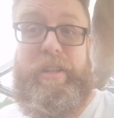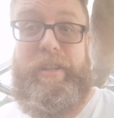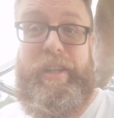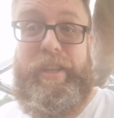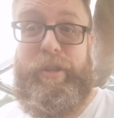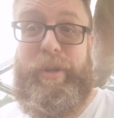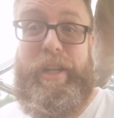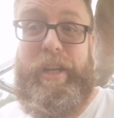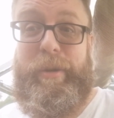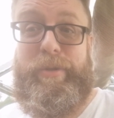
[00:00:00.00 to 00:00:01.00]
you in the
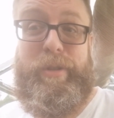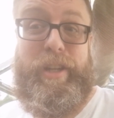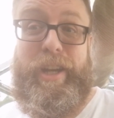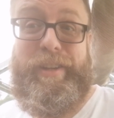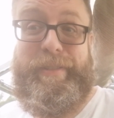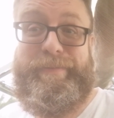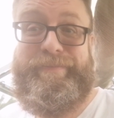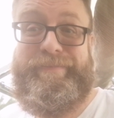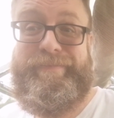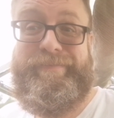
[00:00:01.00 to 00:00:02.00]
greenhouse or the garden.
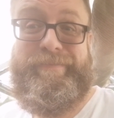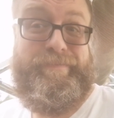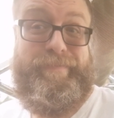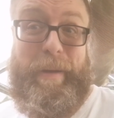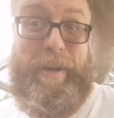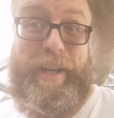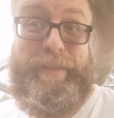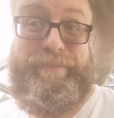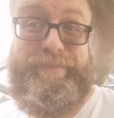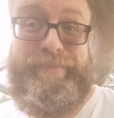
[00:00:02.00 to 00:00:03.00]
Bye bye.